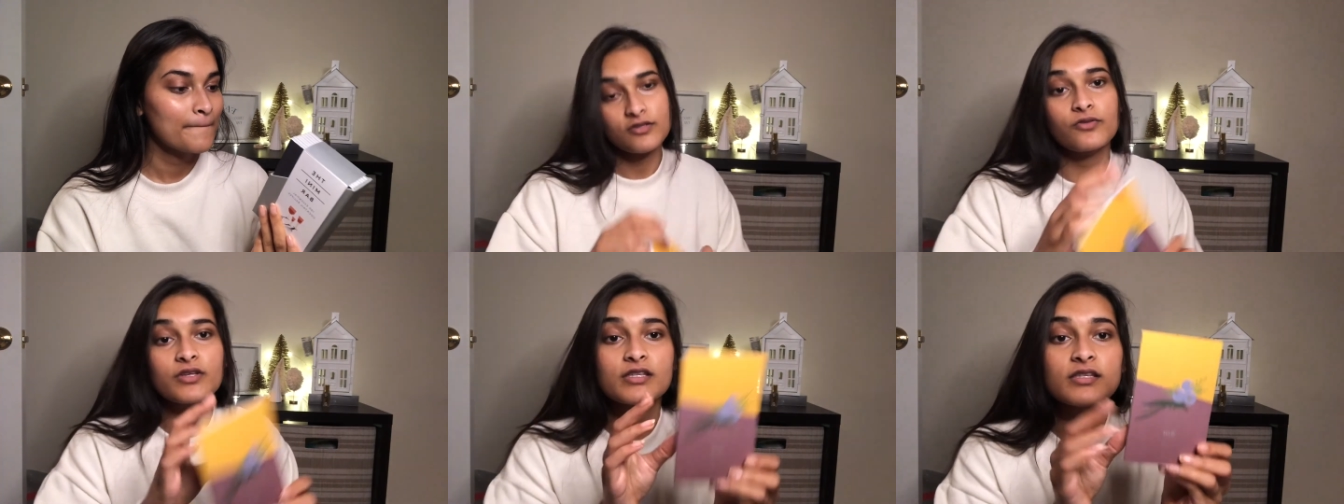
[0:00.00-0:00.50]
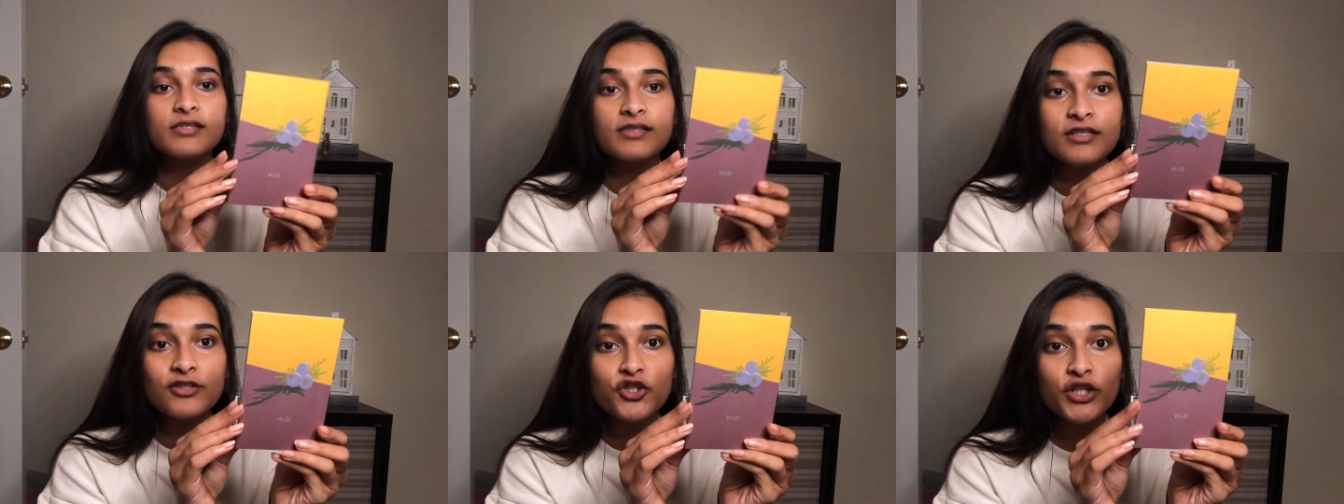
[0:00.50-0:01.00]
This is
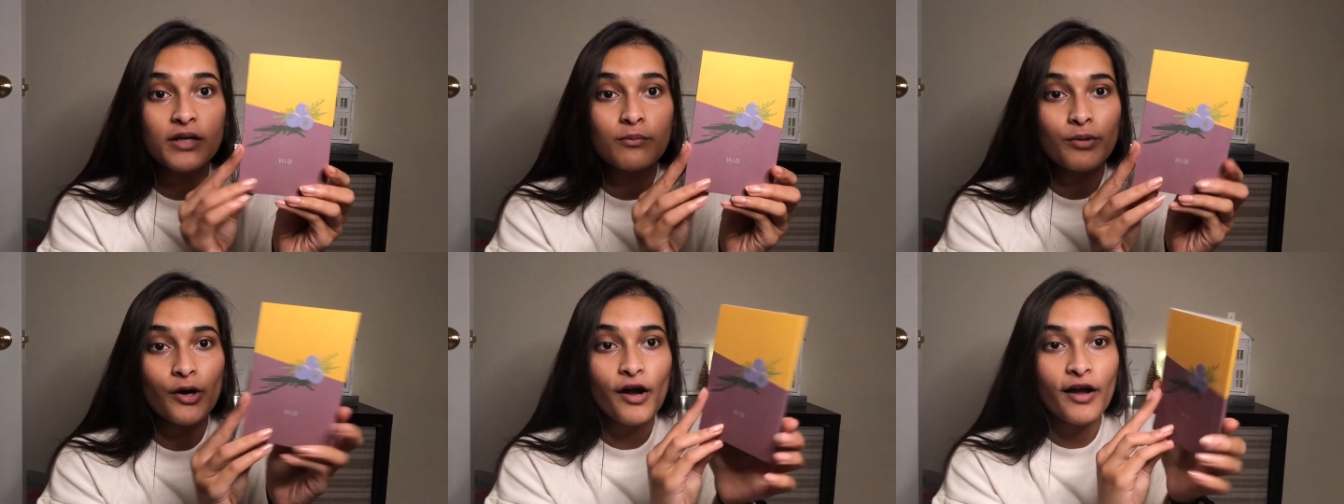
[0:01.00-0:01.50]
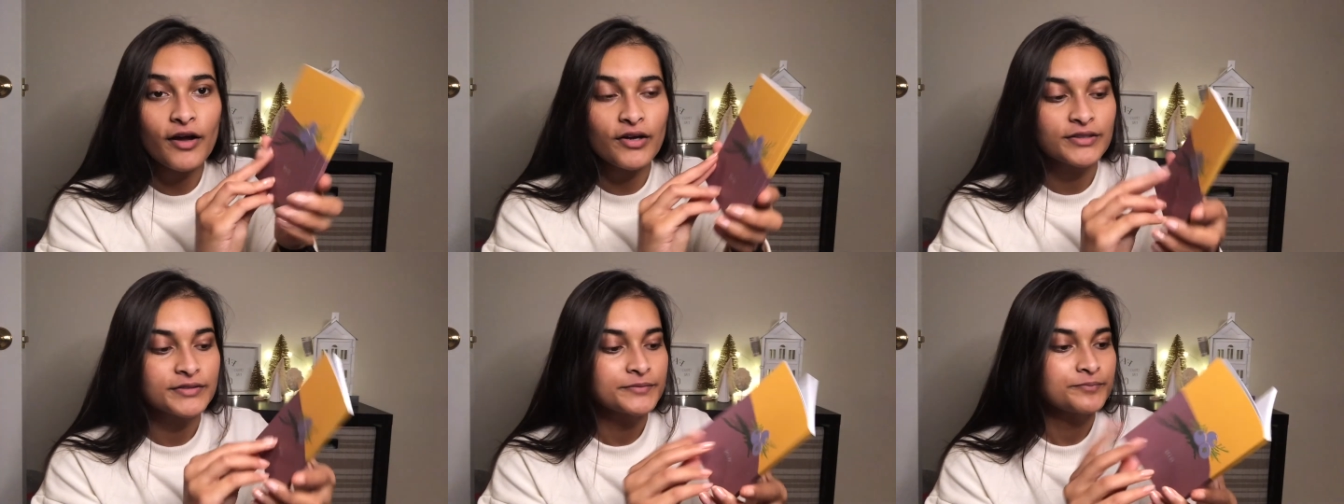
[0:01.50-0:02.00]
the gin book
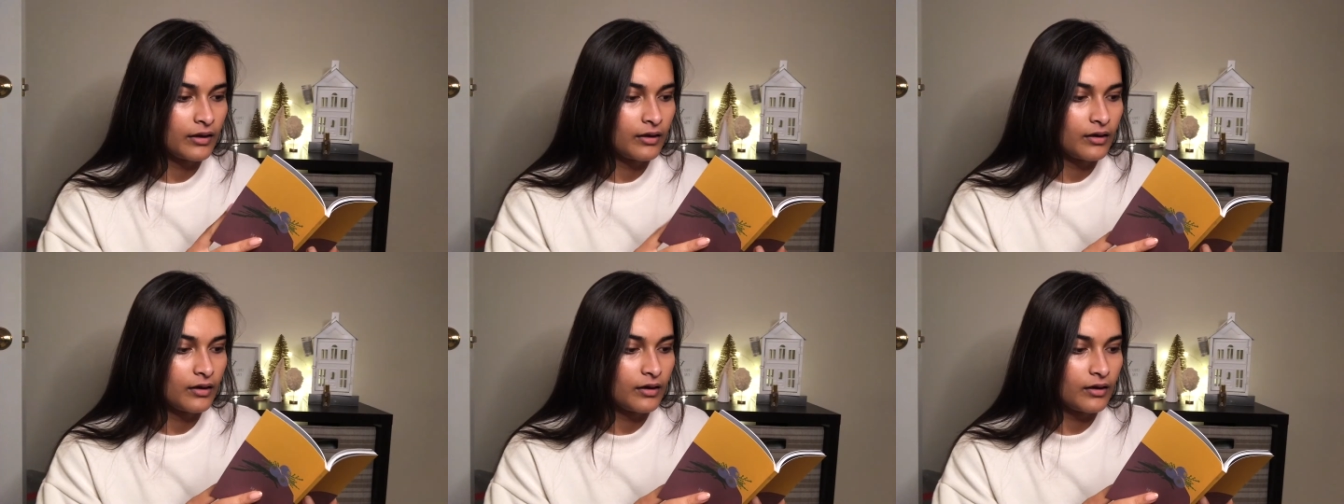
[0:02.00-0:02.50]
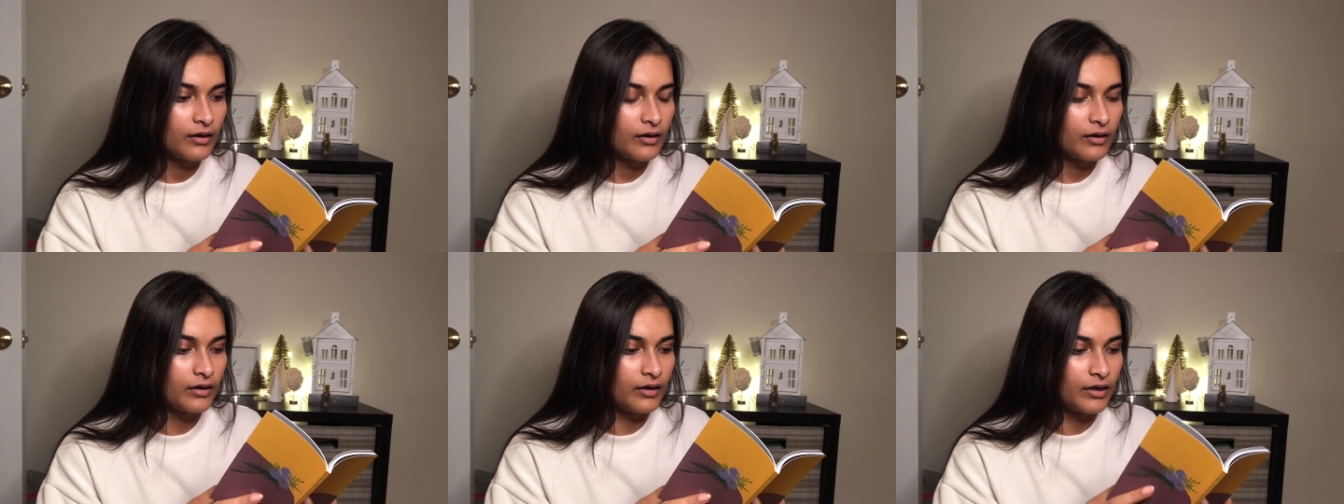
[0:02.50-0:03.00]

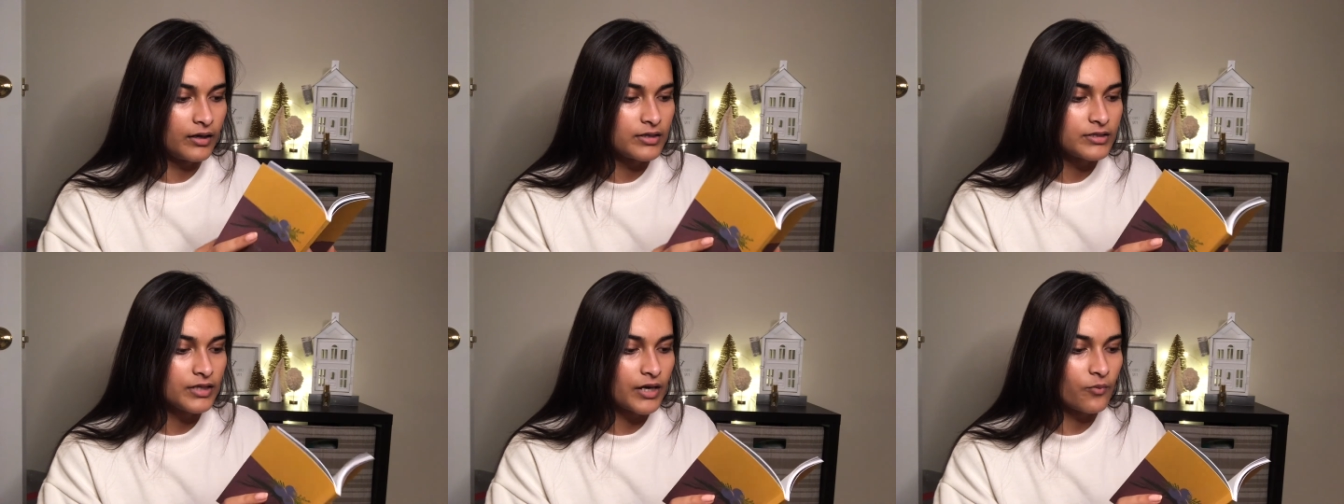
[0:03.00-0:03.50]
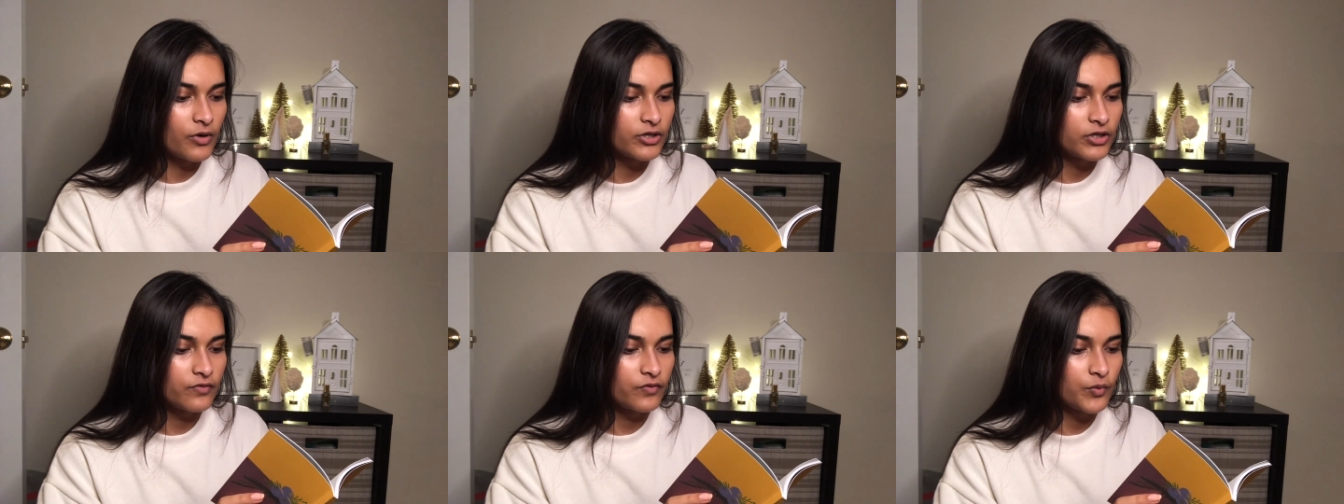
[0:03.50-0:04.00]
and I wonder
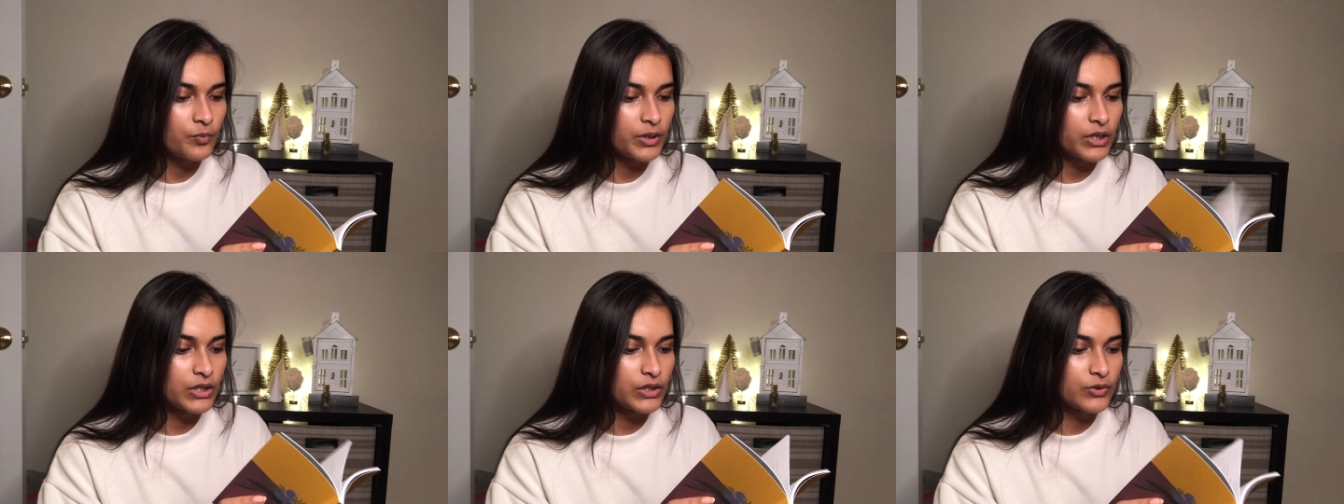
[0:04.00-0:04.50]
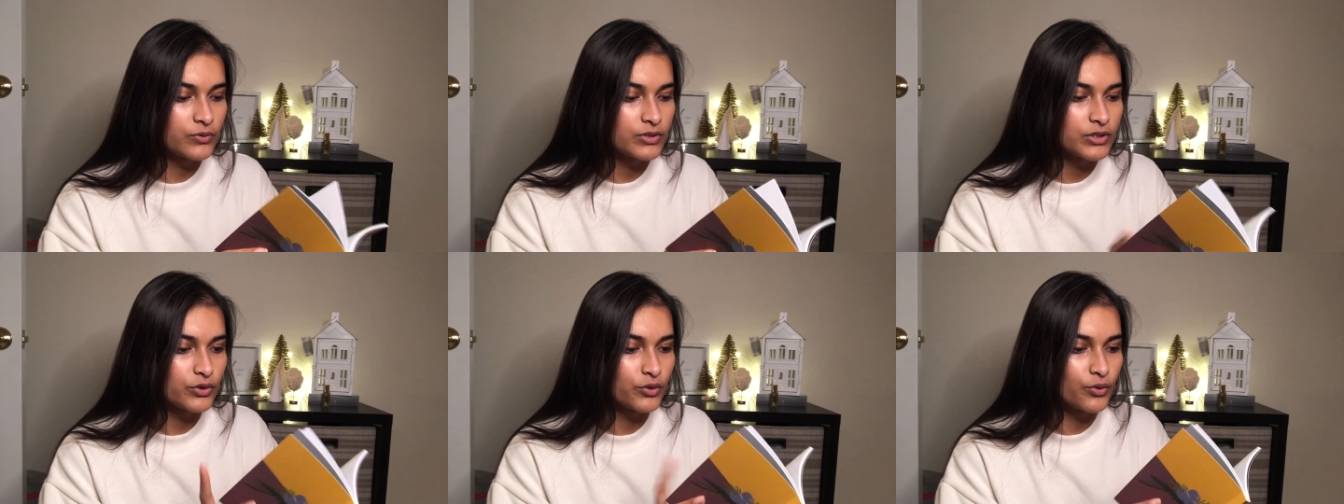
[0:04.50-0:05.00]
if it'd be cute
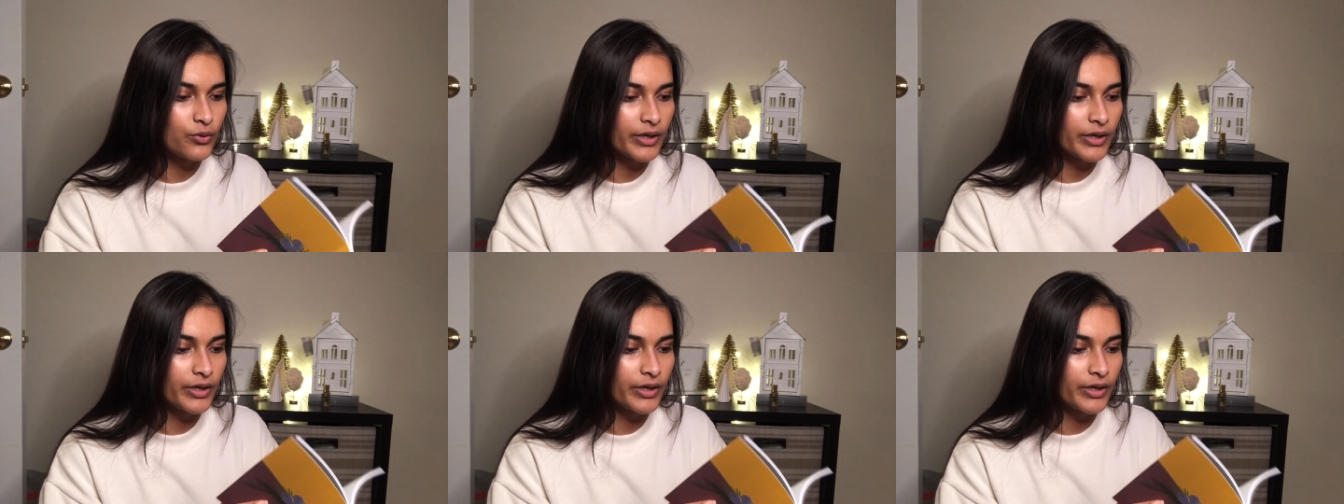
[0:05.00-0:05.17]
to